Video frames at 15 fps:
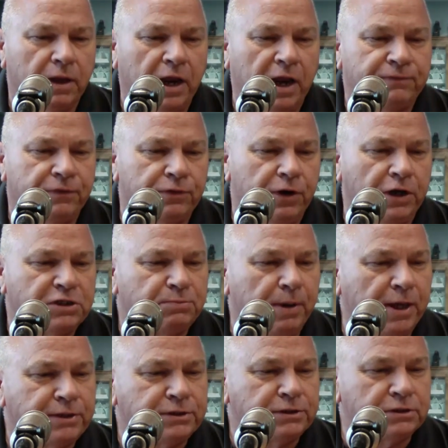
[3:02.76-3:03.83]
after their
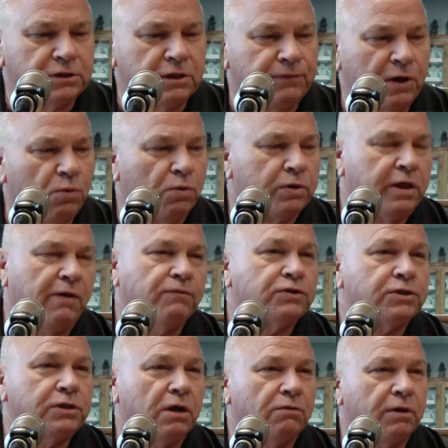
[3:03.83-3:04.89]
expenses and stuff, they want to give
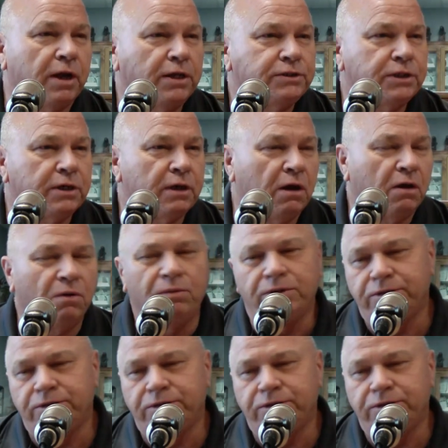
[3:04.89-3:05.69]
us a donation and all,